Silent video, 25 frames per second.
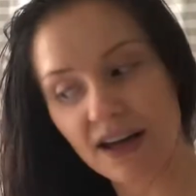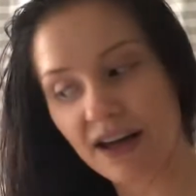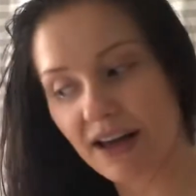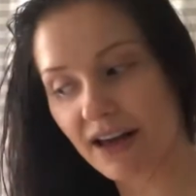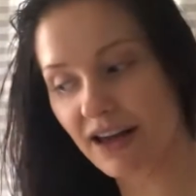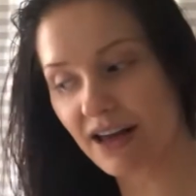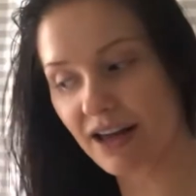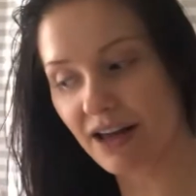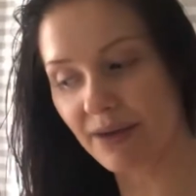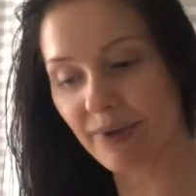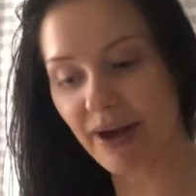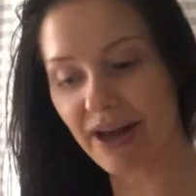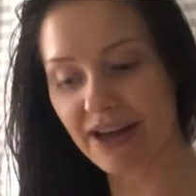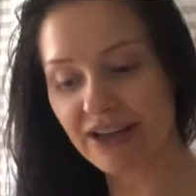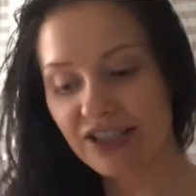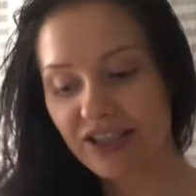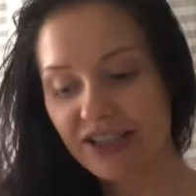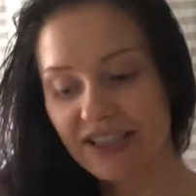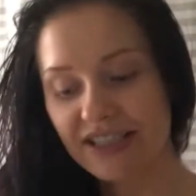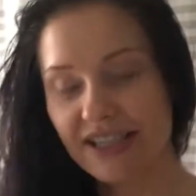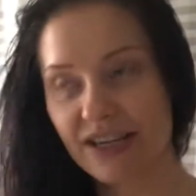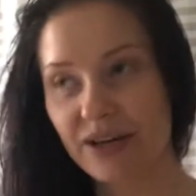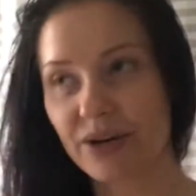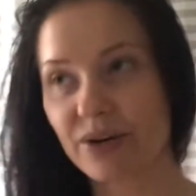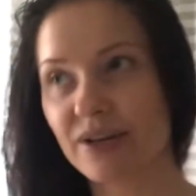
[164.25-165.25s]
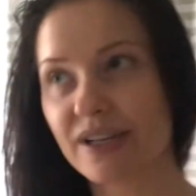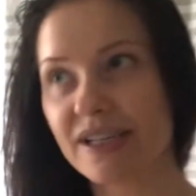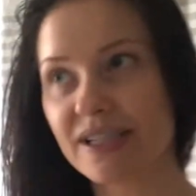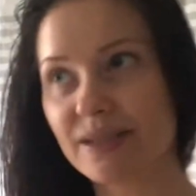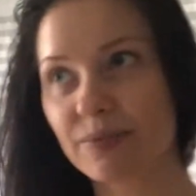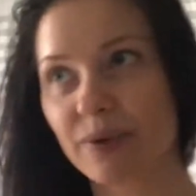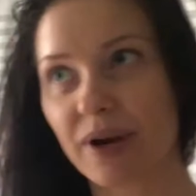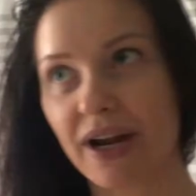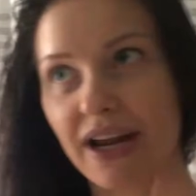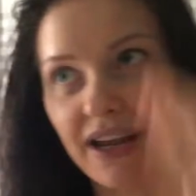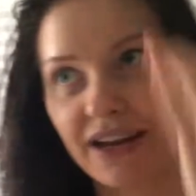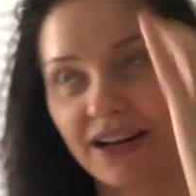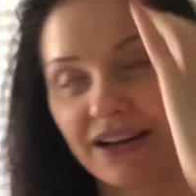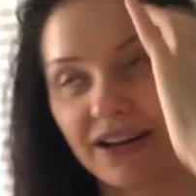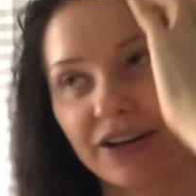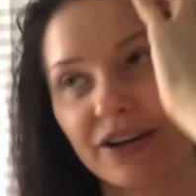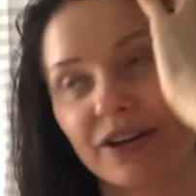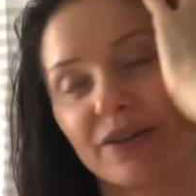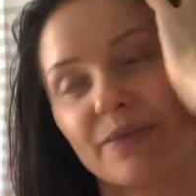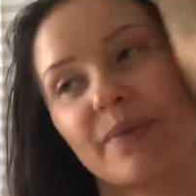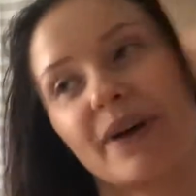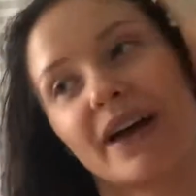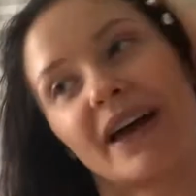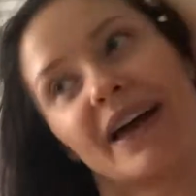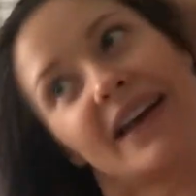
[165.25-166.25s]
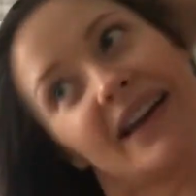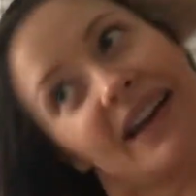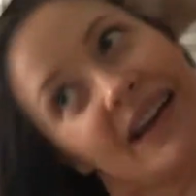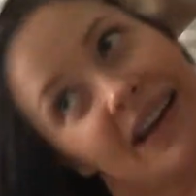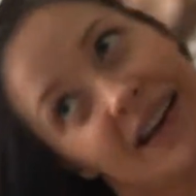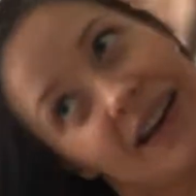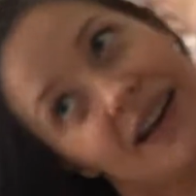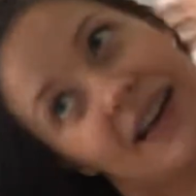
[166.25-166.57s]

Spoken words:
I actually did already spray it a little bit.